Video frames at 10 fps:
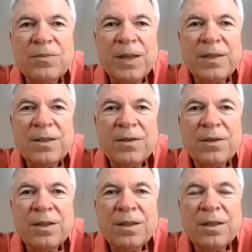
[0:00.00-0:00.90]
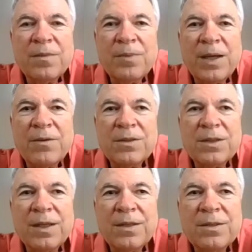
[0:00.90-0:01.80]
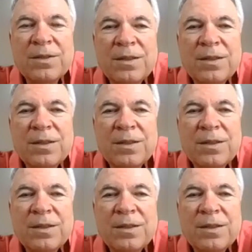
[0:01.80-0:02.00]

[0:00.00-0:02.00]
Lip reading: bacteria, and parasites.